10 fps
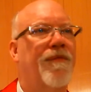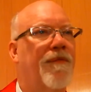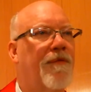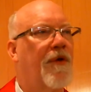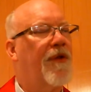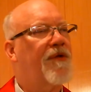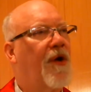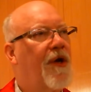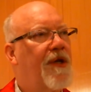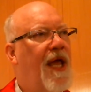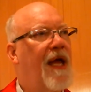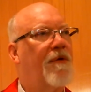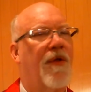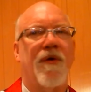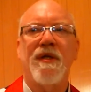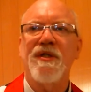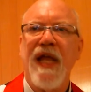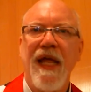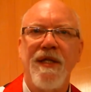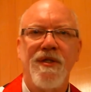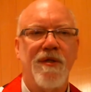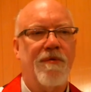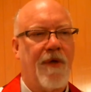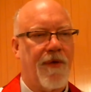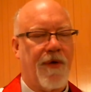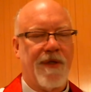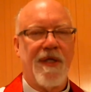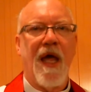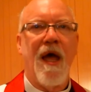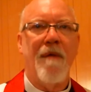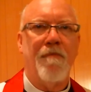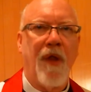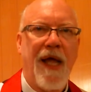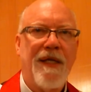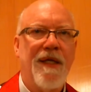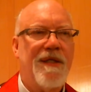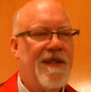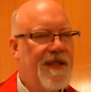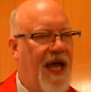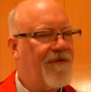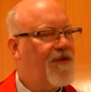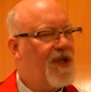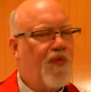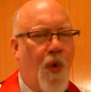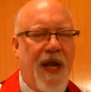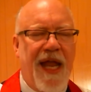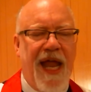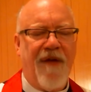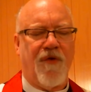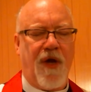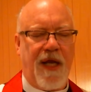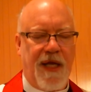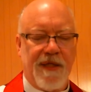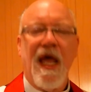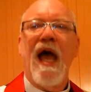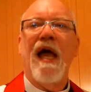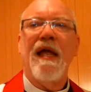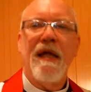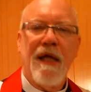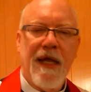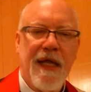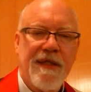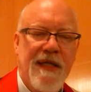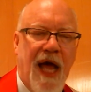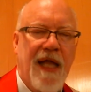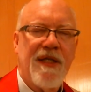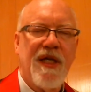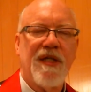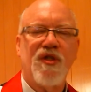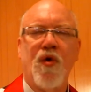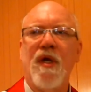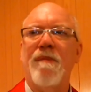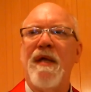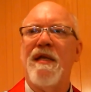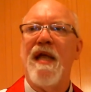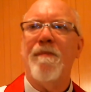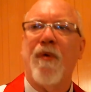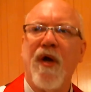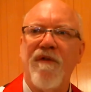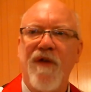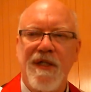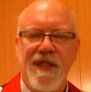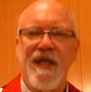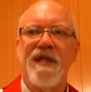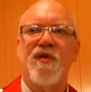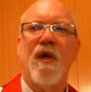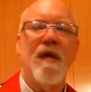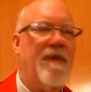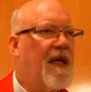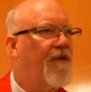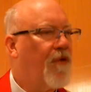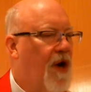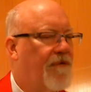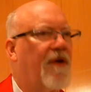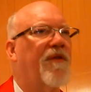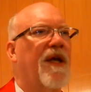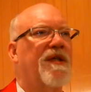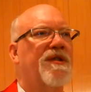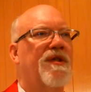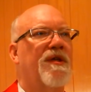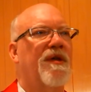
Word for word: whether it's heart attack, whether it's cancer, whether it's blindness, deafness, whatever it is, it's not just going to be a temporary fix, it is going to be a forever fix.